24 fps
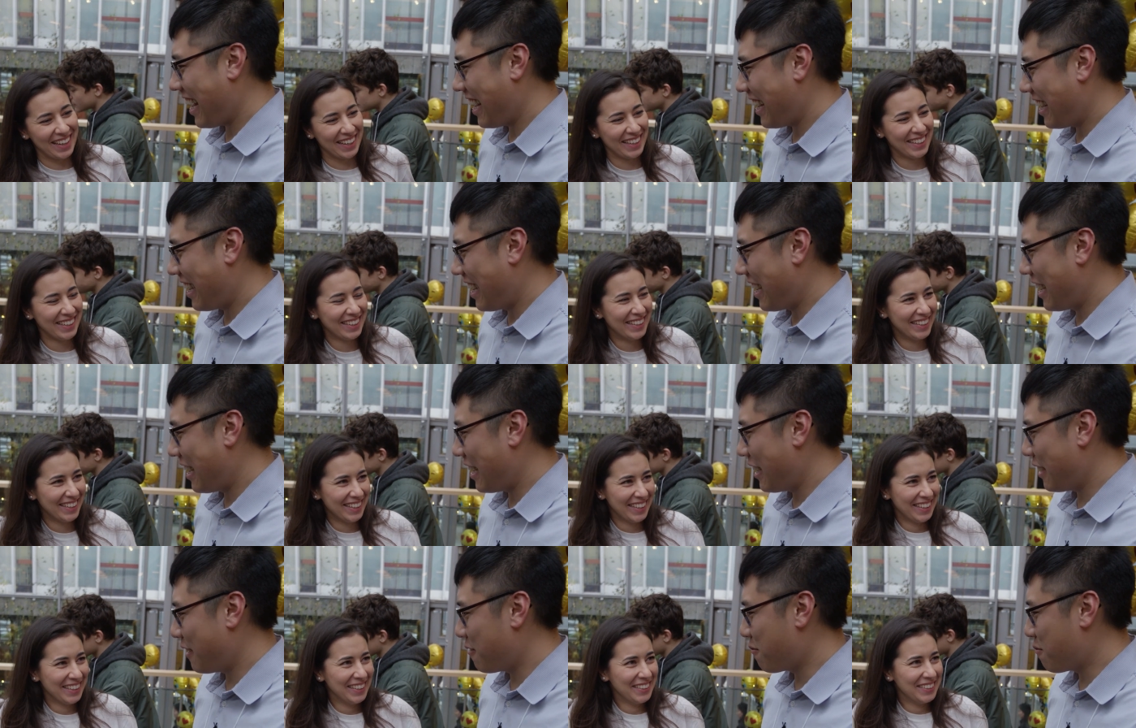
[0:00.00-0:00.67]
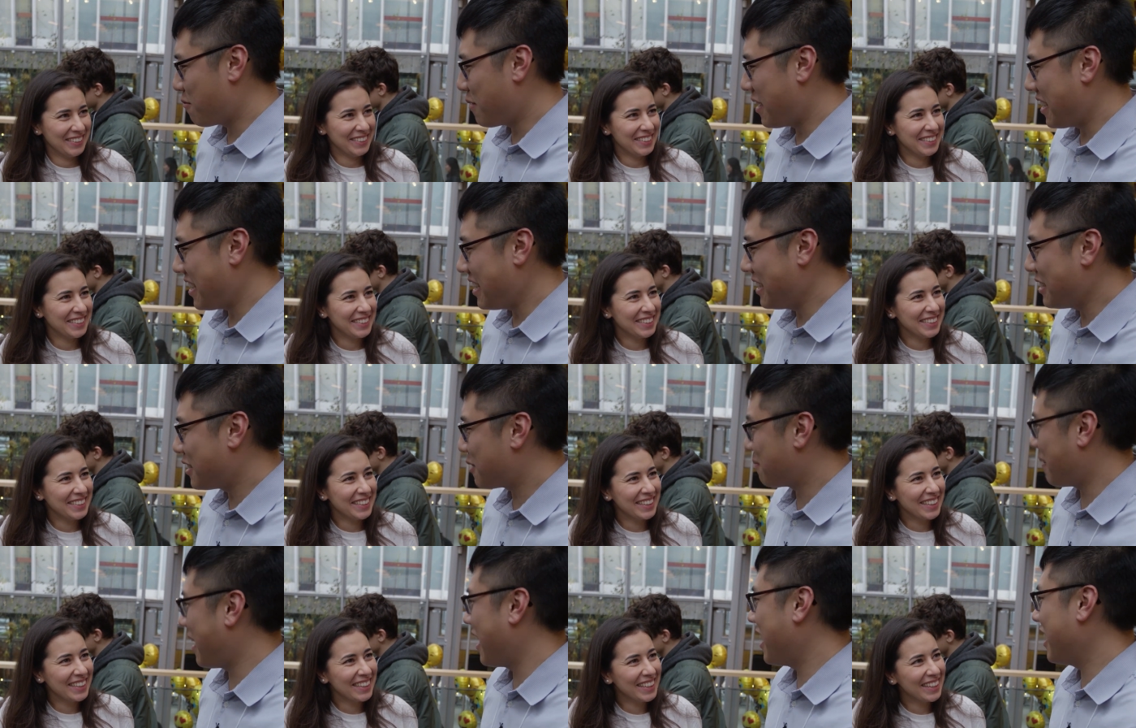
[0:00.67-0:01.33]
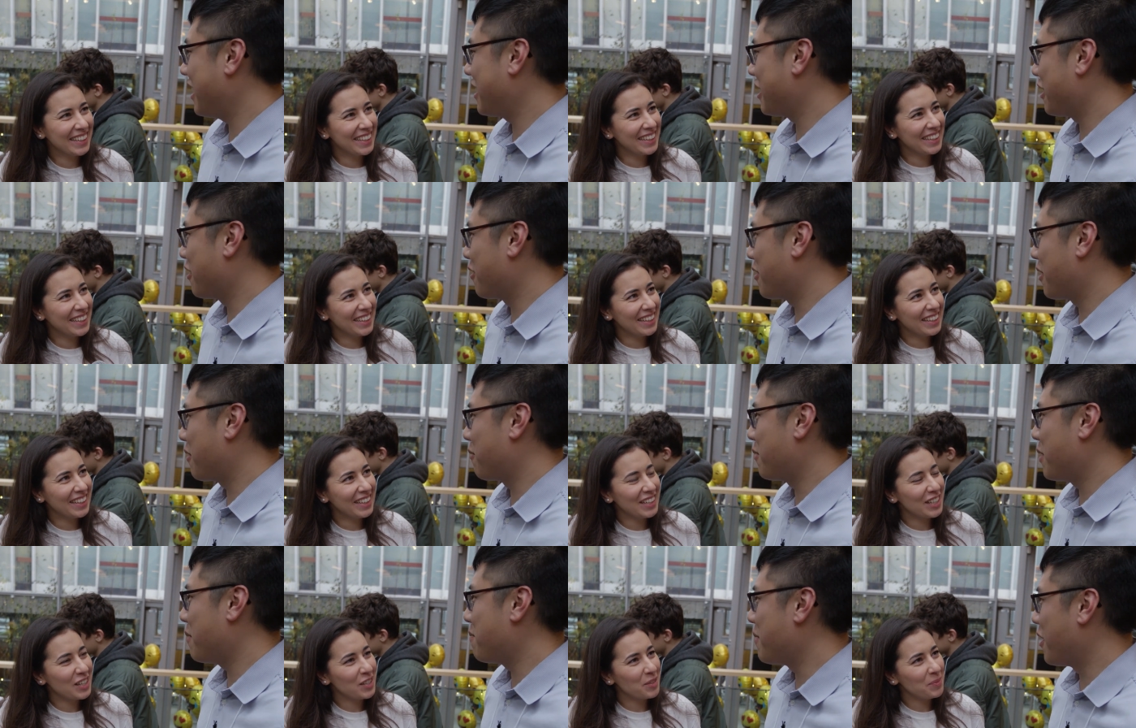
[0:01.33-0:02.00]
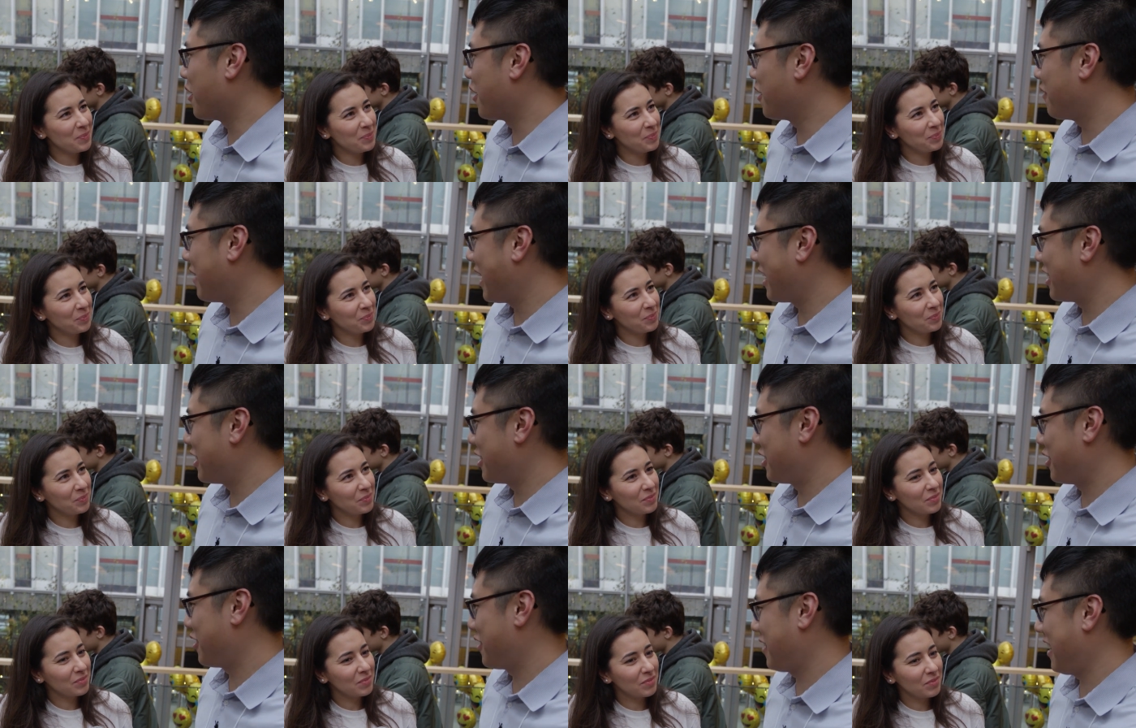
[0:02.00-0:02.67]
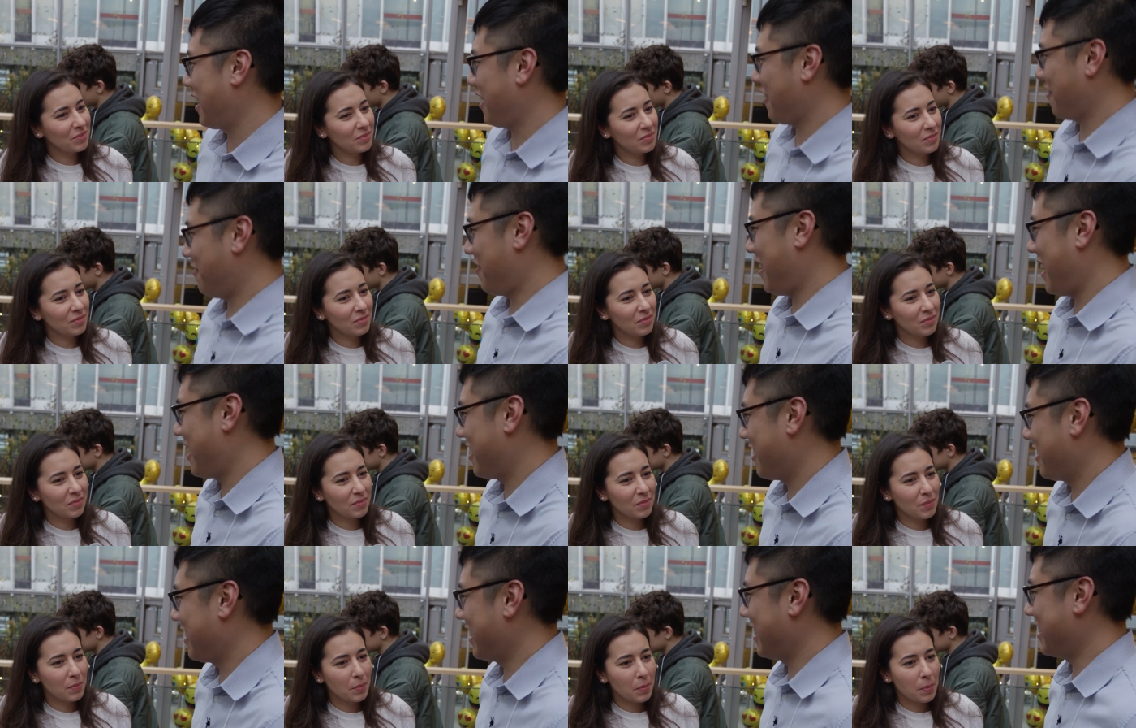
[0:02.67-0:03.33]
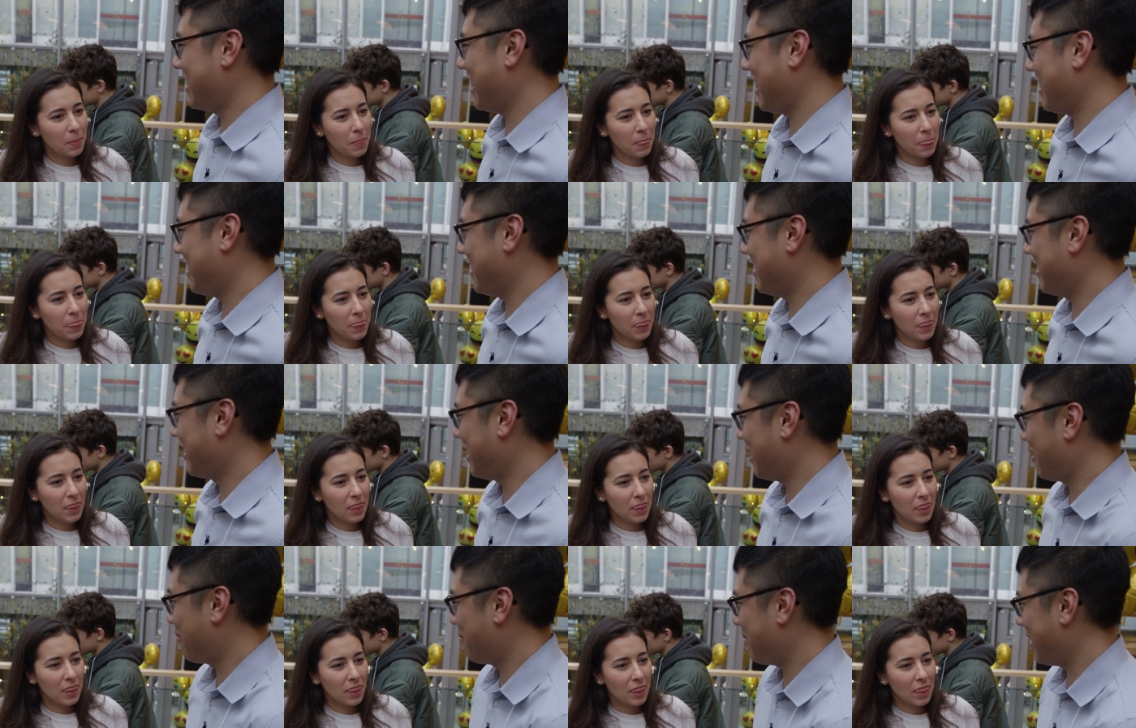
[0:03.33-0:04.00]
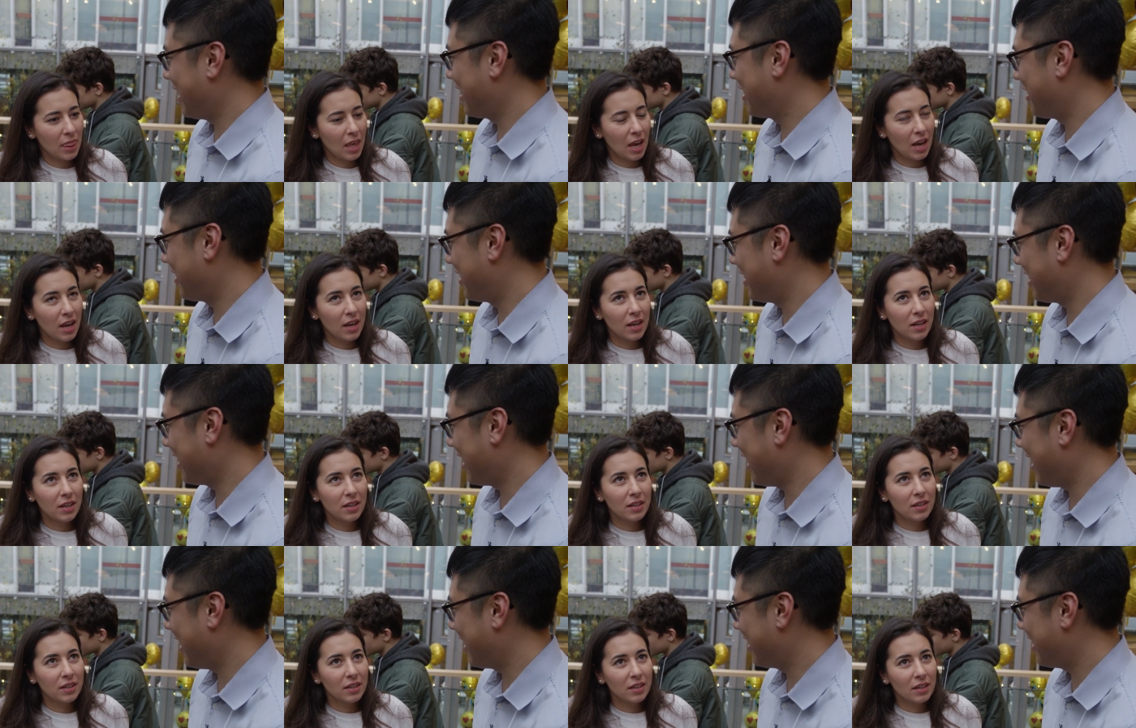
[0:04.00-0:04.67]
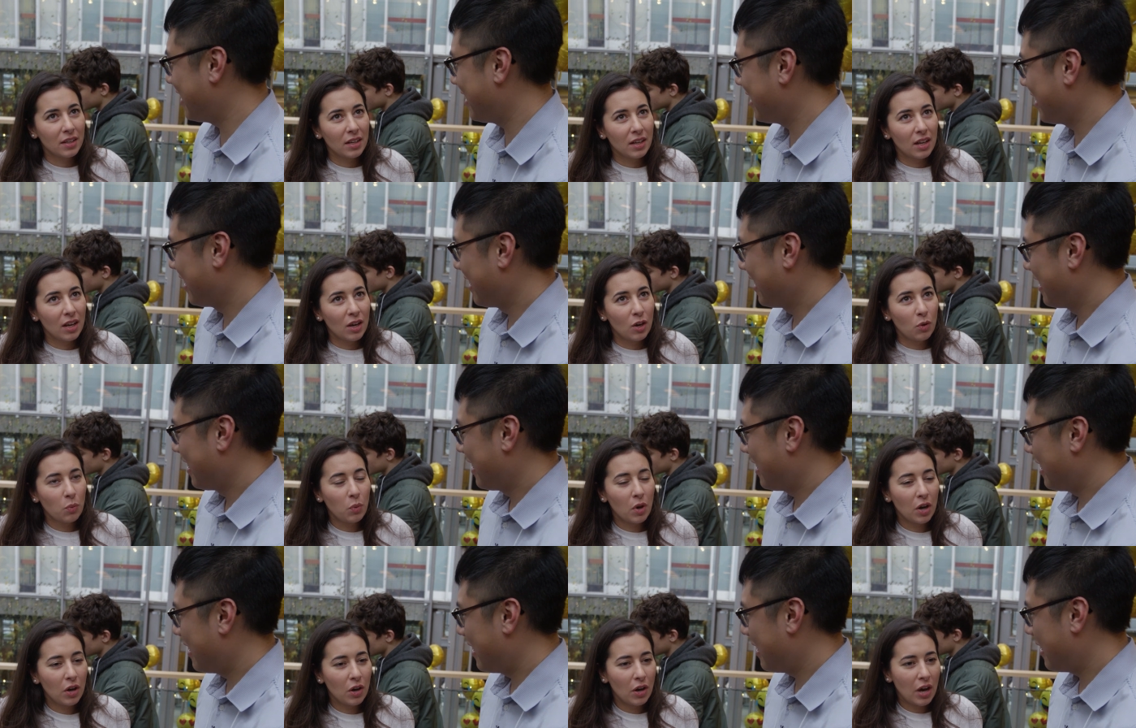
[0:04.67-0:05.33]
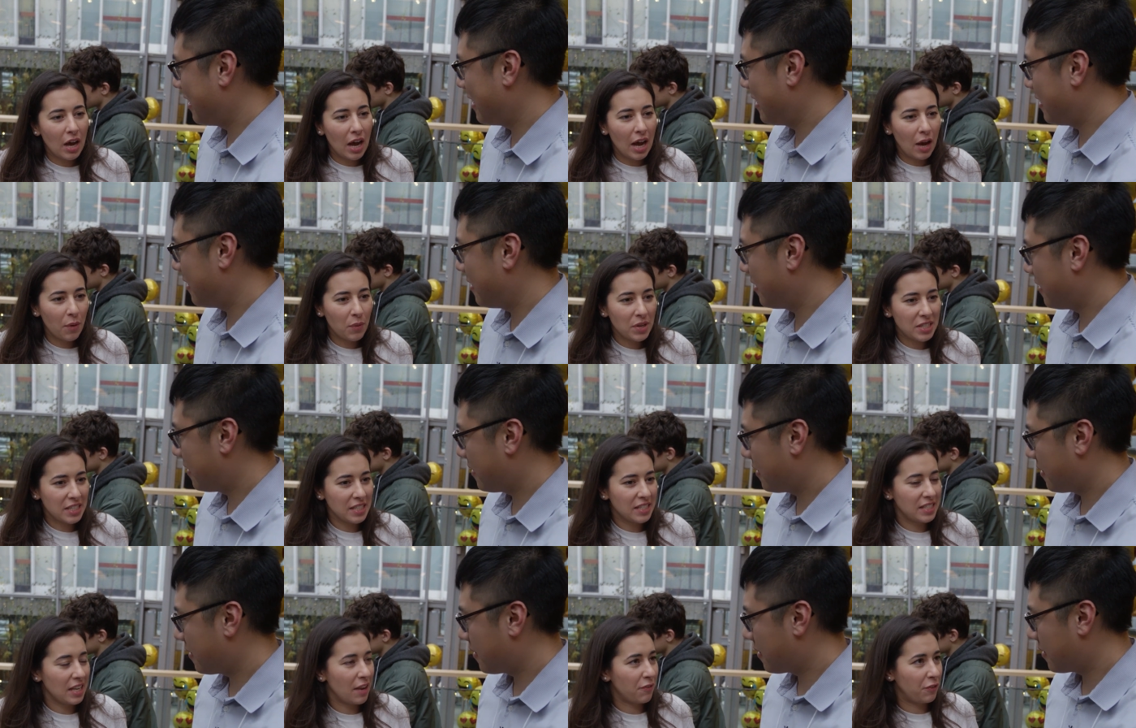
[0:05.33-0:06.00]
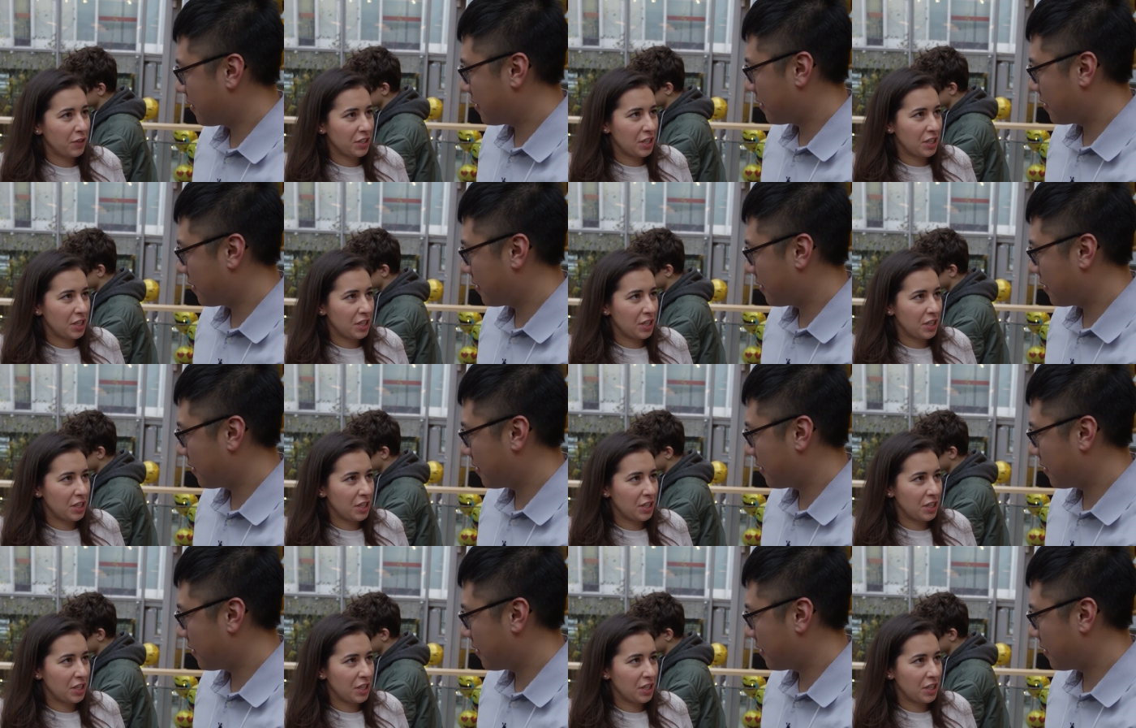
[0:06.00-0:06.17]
Speaker 1: yeah.
Speaker 2: Uh, what inspired you or what motivated you to like finally take the leap into CS?
Speaker 1: Well, I was in San